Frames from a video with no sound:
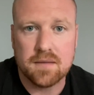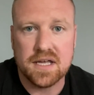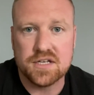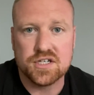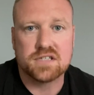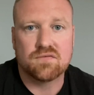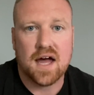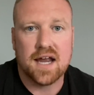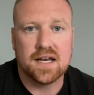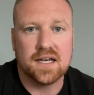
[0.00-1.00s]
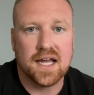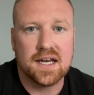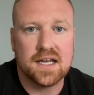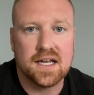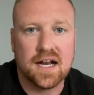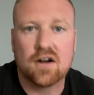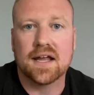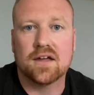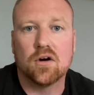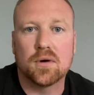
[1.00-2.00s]
be just fine and dandy and
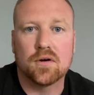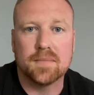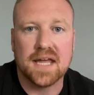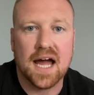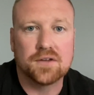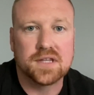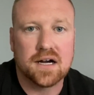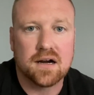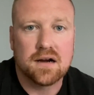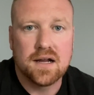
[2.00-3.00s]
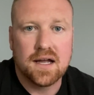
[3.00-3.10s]
Arik Gilbert will be out there